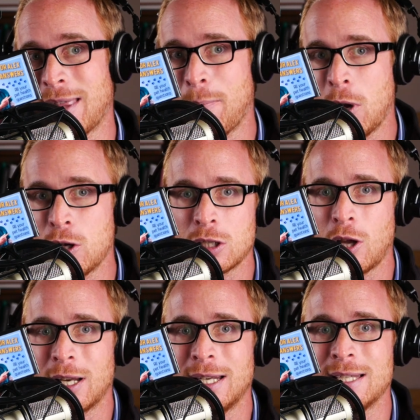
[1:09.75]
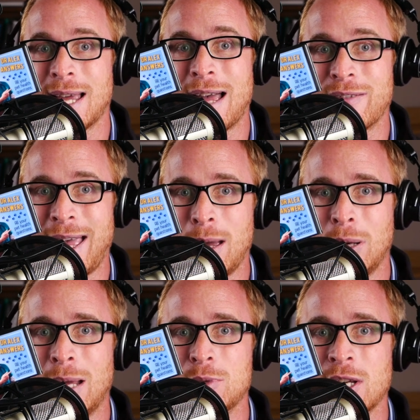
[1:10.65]
They're most likely to have
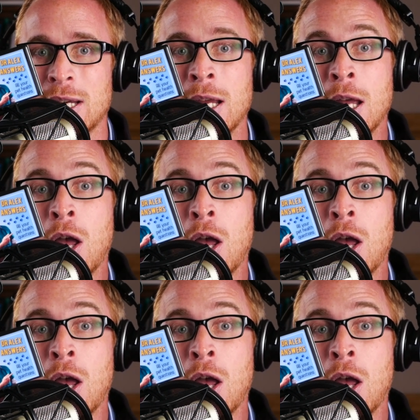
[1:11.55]
epilepsy.